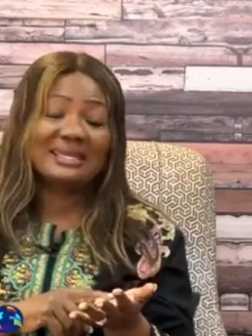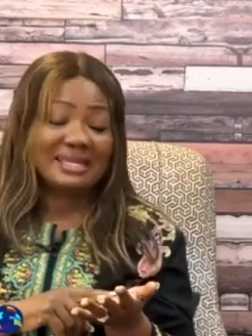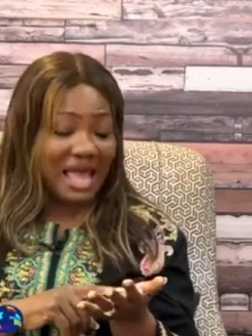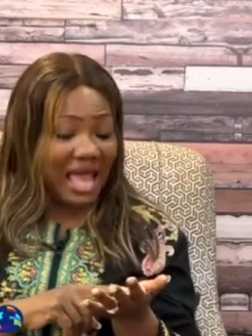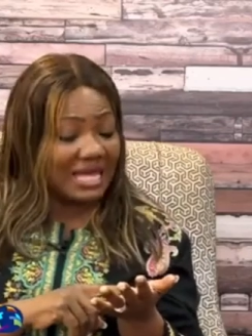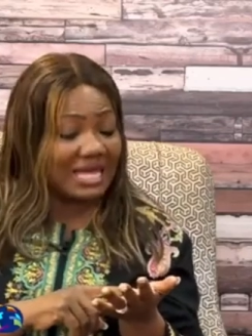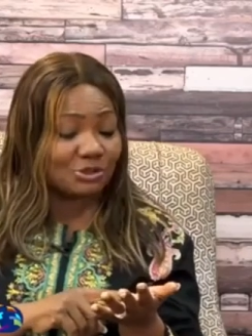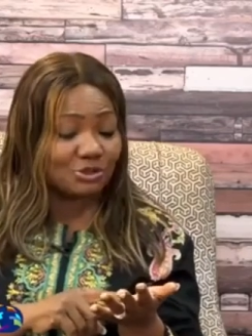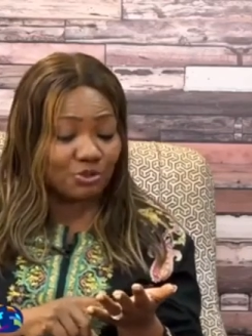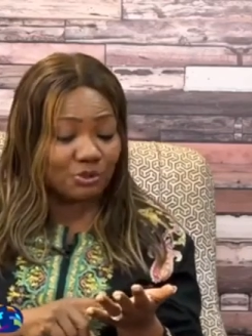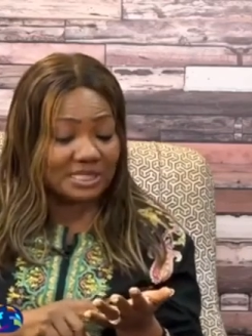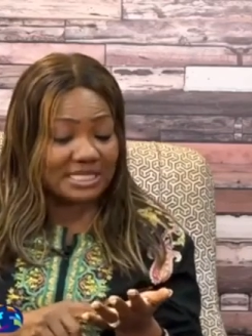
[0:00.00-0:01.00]
I had
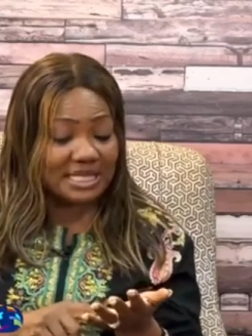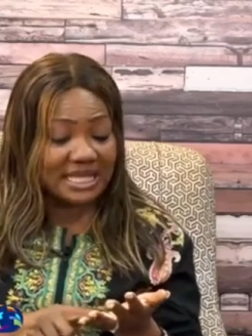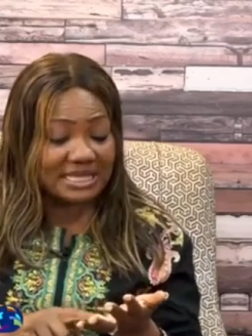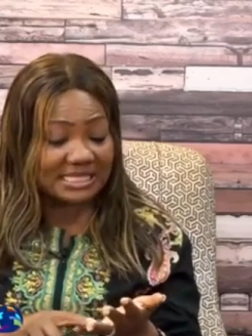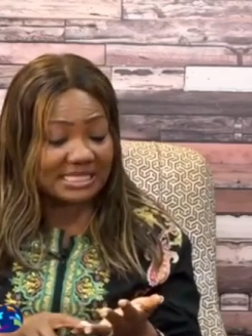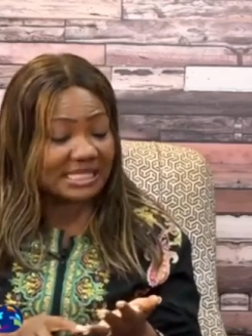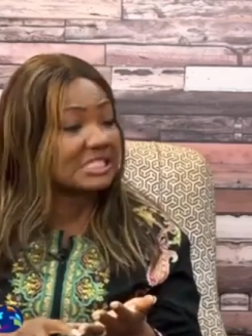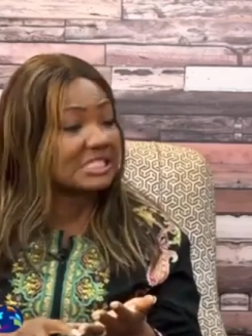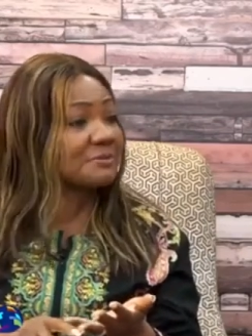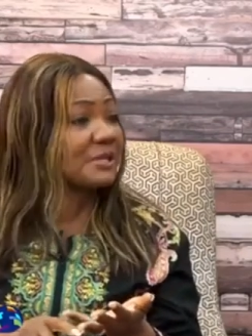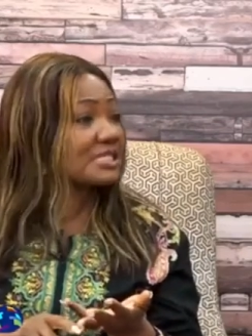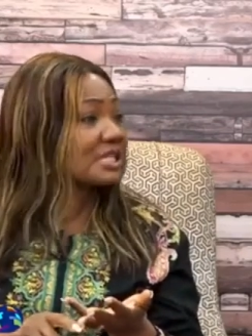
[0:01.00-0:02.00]
to return the 6
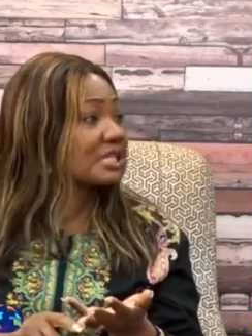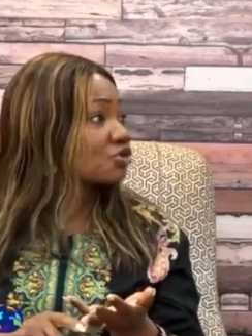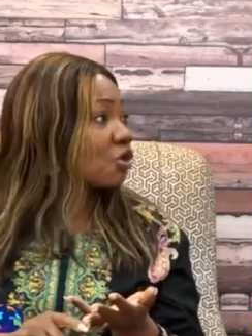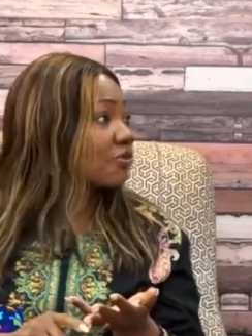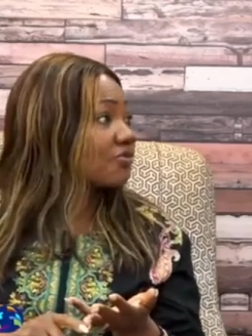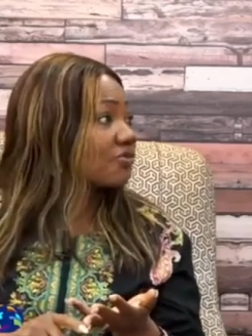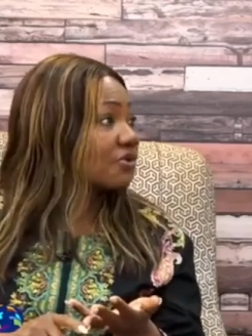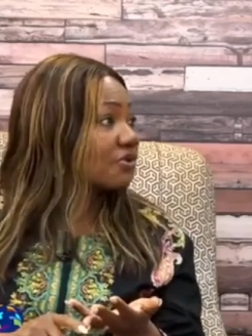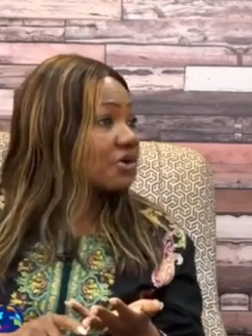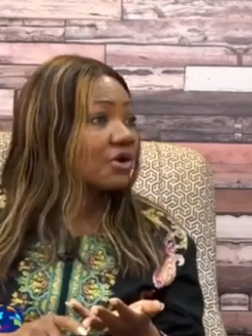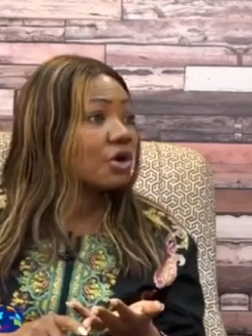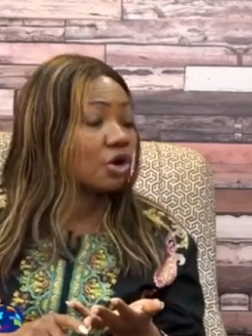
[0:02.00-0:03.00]
pieces of
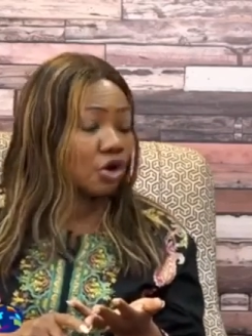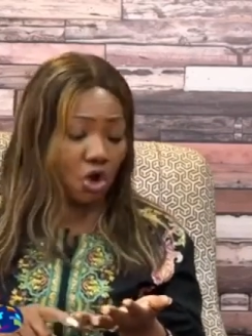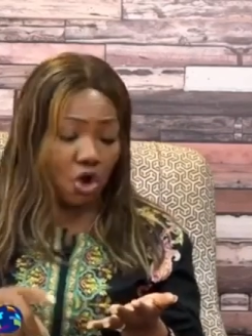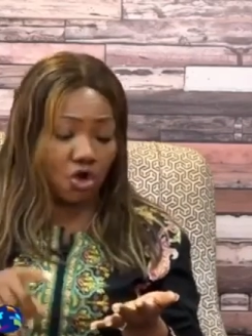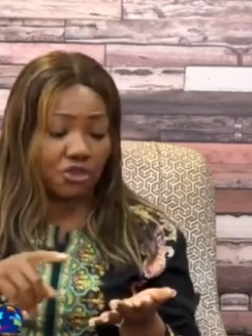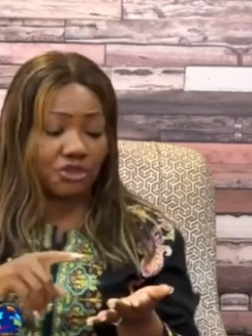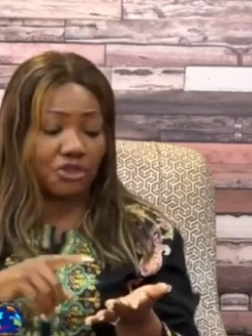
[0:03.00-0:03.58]
cloth.